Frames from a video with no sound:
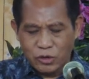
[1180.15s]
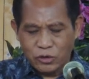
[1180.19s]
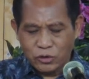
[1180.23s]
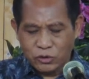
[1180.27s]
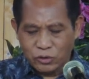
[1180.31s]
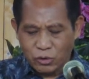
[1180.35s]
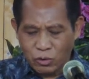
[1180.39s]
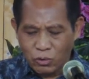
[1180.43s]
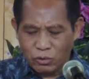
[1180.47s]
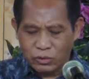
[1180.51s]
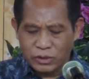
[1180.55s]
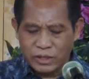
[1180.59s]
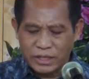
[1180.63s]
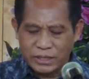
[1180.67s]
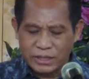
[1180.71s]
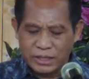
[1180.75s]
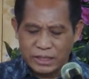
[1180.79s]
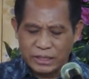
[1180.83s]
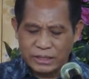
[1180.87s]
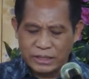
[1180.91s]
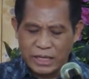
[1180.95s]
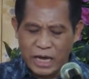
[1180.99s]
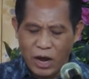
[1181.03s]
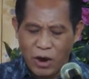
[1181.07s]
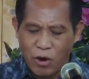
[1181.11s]
So this
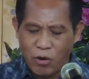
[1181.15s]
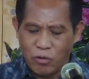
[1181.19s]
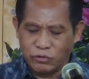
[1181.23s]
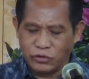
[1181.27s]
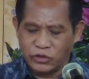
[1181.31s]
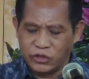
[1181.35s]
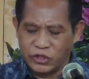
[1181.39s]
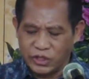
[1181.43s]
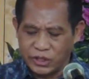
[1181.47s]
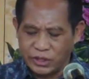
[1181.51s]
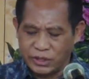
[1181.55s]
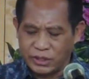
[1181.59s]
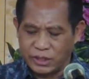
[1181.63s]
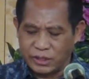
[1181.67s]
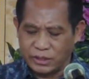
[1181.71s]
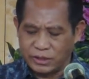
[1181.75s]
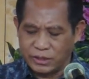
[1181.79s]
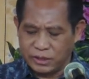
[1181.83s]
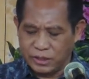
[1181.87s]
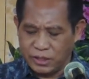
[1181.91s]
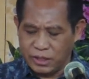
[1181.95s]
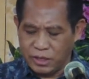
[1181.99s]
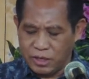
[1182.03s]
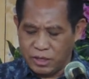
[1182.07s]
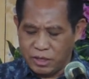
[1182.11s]
is how
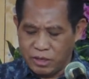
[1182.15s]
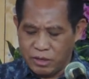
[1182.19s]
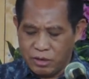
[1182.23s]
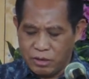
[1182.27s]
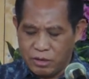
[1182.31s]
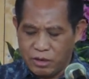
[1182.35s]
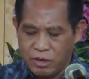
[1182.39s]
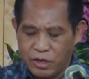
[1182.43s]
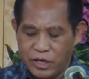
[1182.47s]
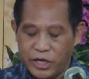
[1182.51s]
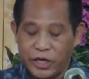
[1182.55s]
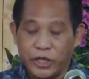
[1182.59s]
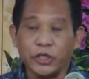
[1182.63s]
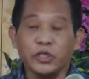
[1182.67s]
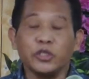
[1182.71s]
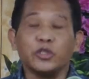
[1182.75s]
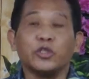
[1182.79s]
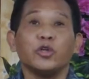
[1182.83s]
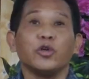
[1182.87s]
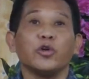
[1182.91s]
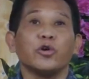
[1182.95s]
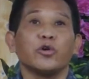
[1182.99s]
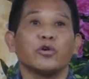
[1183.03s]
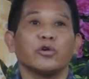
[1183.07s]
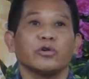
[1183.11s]
Jesus
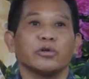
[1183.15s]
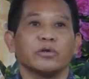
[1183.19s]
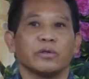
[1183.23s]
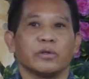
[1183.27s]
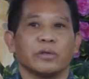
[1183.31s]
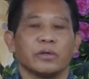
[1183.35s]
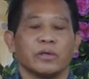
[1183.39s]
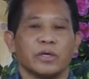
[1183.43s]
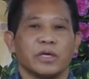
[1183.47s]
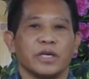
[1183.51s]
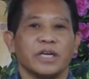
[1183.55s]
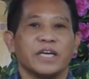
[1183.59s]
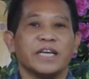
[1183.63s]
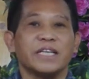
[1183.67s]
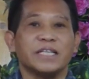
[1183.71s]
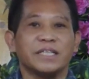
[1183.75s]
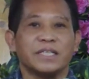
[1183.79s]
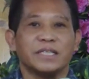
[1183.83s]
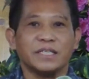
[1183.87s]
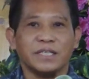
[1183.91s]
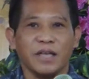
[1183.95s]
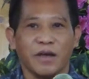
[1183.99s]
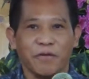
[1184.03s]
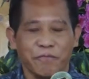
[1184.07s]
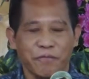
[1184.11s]
endured his
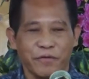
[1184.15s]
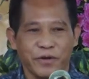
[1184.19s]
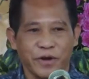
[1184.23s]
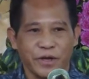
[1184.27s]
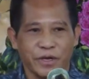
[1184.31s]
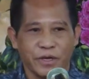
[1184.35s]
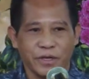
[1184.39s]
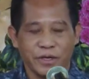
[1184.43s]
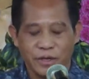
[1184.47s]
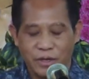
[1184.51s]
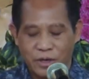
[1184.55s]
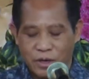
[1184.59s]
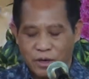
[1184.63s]
suffering